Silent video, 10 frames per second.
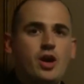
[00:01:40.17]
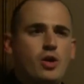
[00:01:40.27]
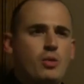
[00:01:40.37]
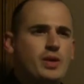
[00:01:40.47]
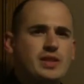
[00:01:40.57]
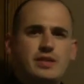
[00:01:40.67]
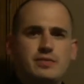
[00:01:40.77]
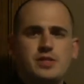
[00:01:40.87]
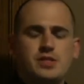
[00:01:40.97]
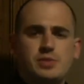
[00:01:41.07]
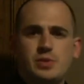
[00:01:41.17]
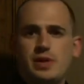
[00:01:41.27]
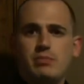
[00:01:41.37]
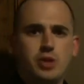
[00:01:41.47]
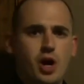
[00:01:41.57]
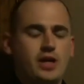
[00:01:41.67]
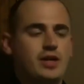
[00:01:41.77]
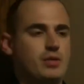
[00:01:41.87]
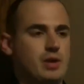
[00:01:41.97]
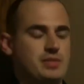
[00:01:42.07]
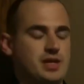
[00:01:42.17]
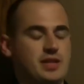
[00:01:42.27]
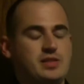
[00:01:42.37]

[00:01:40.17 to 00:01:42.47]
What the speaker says: or what the difference is between a blog and a website.